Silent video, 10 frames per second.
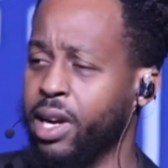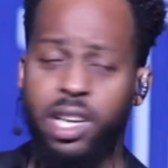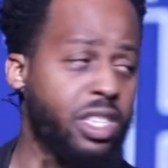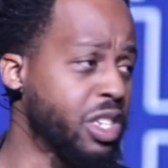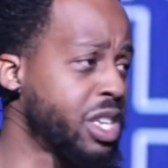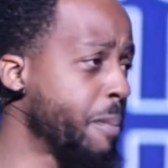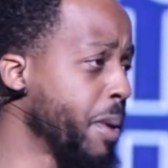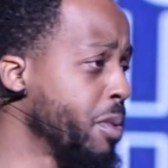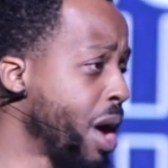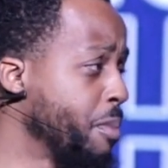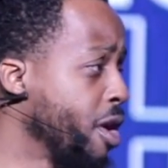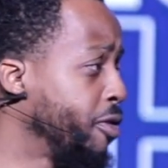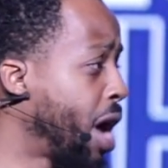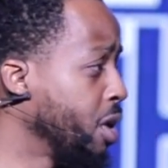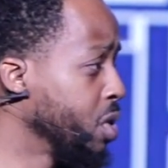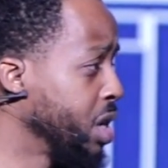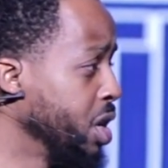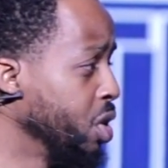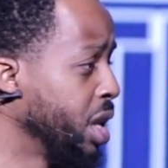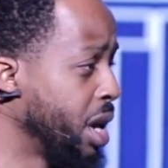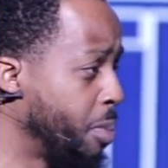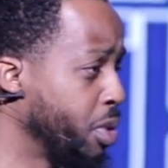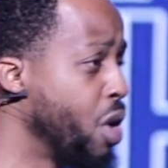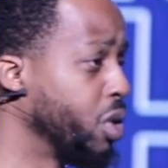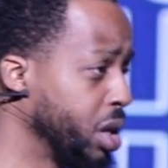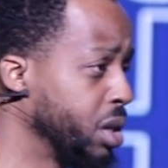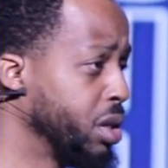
Because there's some people who have more followers than you than are broke.